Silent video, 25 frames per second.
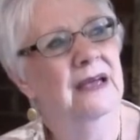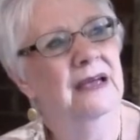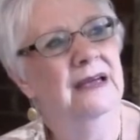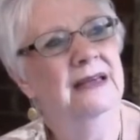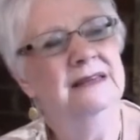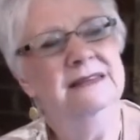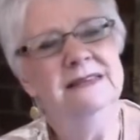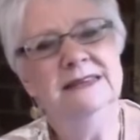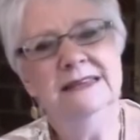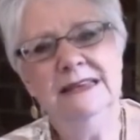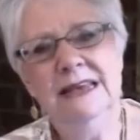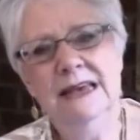
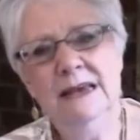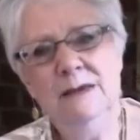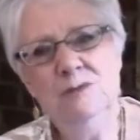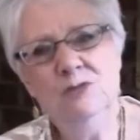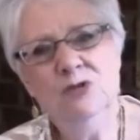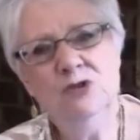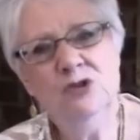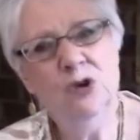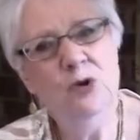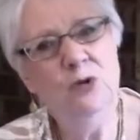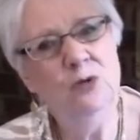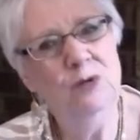It
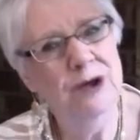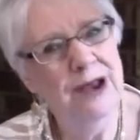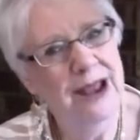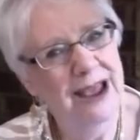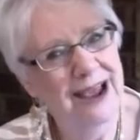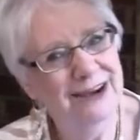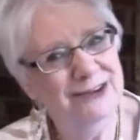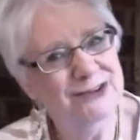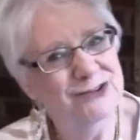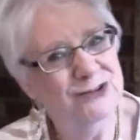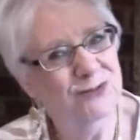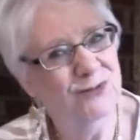seems so
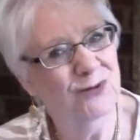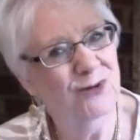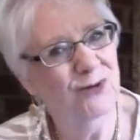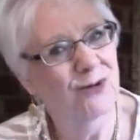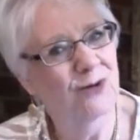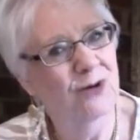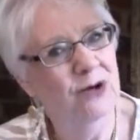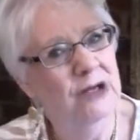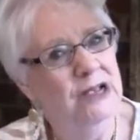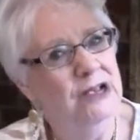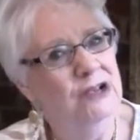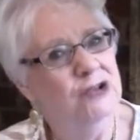
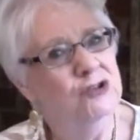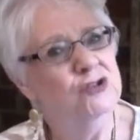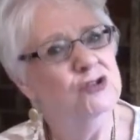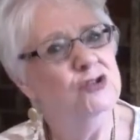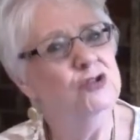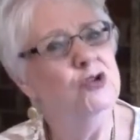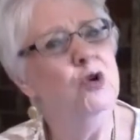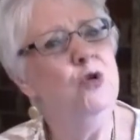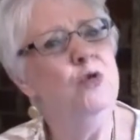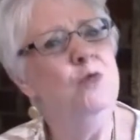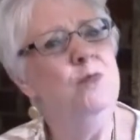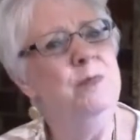natural.
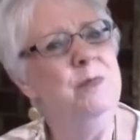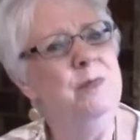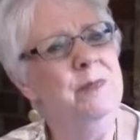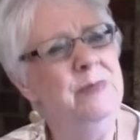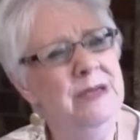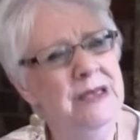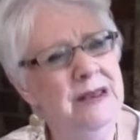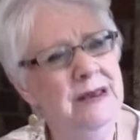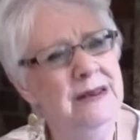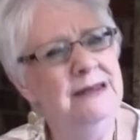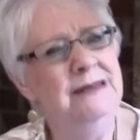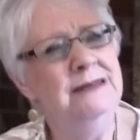So
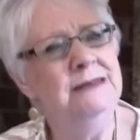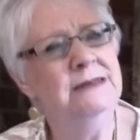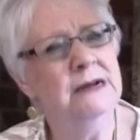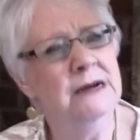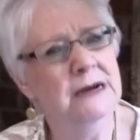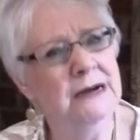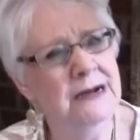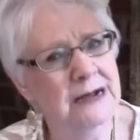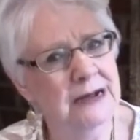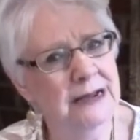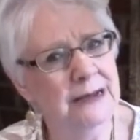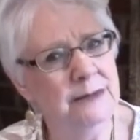many
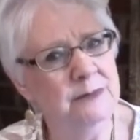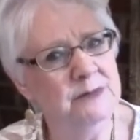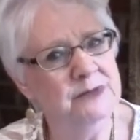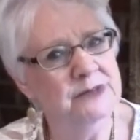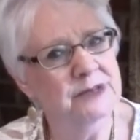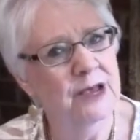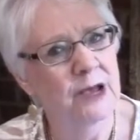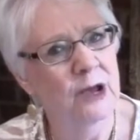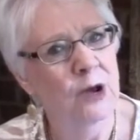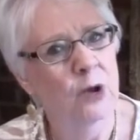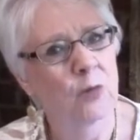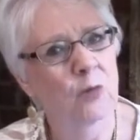
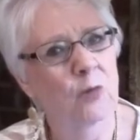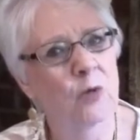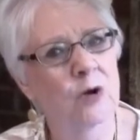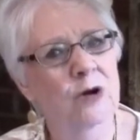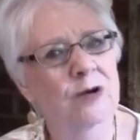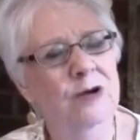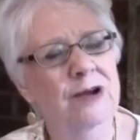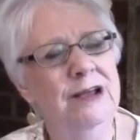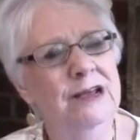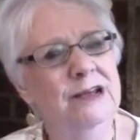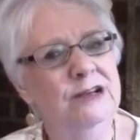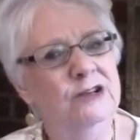times
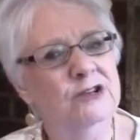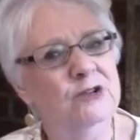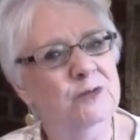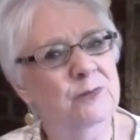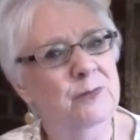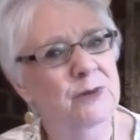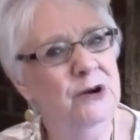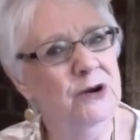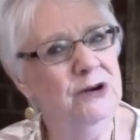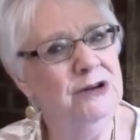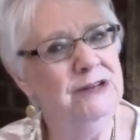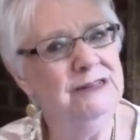we're
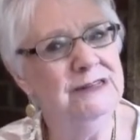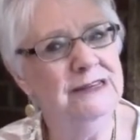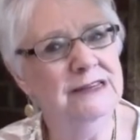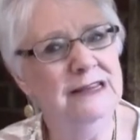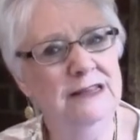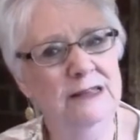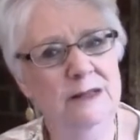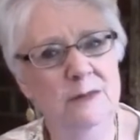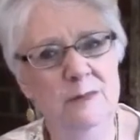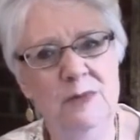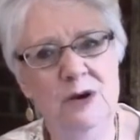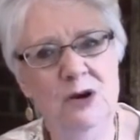
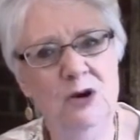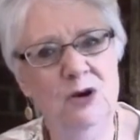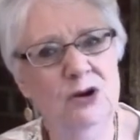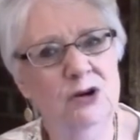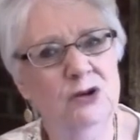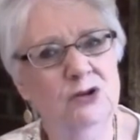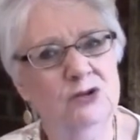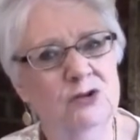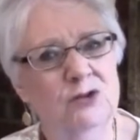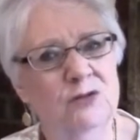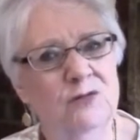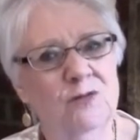experiencing the
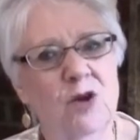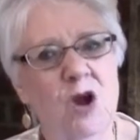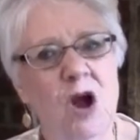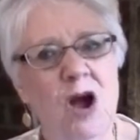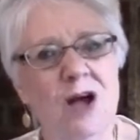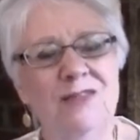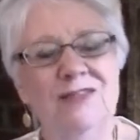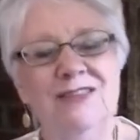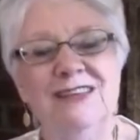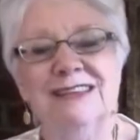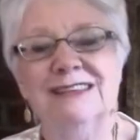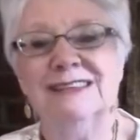miracles of
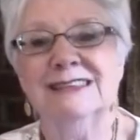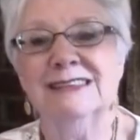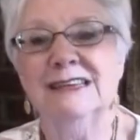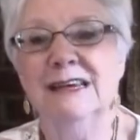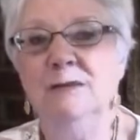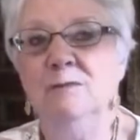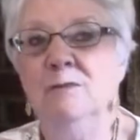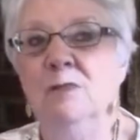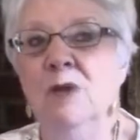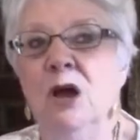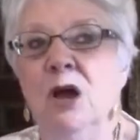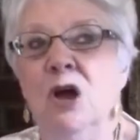God that
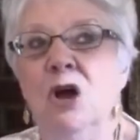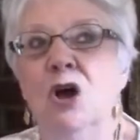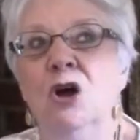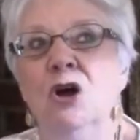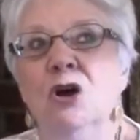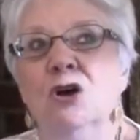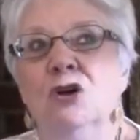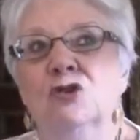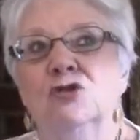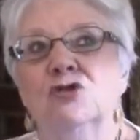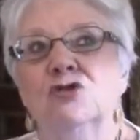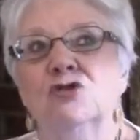seem
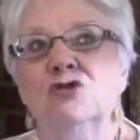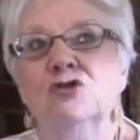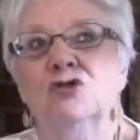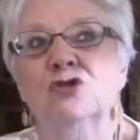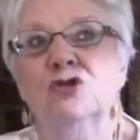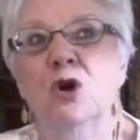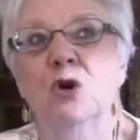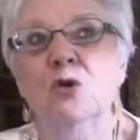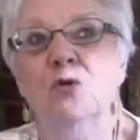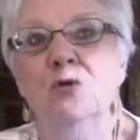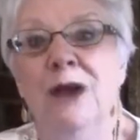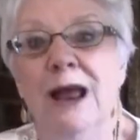
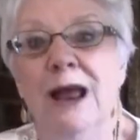so